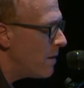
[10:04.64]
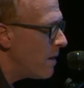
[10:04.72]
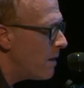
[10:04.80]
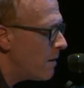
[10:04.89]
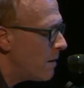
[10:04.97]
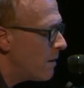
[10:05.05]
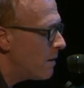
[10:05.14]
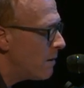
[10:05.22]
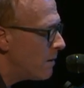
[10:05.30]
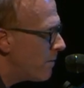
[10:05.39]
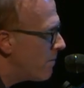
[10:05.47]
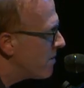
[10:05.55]

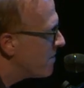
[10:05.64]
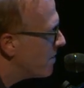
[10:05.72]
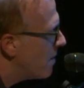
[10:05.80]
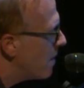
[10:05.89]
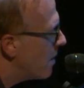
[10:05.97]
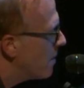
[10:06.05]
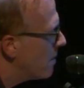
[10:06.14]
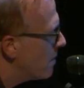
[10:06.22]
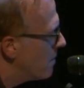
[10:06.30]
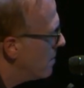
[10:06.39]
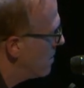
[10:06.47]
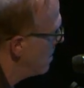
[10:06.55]
of the
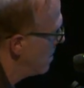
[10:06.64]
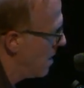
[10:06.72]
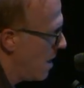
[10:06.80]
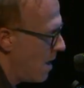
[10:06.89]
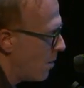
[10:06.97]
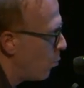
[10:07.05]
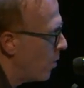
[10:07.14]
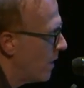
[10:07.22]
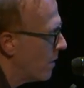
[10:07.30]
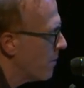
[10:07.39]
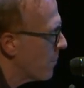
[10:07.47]
sun when I'm